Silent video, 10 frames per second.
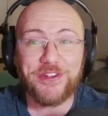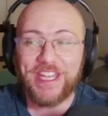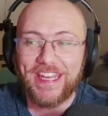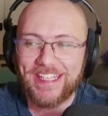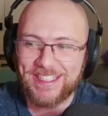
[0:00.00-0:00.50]

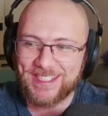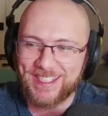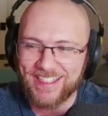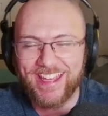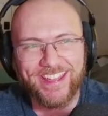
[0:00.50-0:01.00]

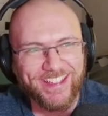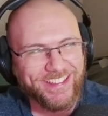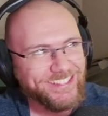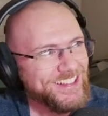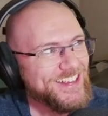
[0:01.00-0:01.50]
days.
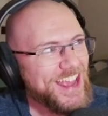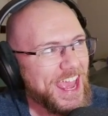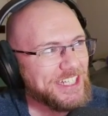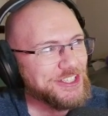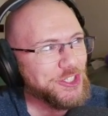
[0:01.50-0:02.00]

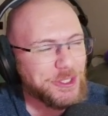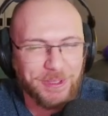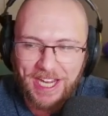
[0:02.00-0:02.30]
And look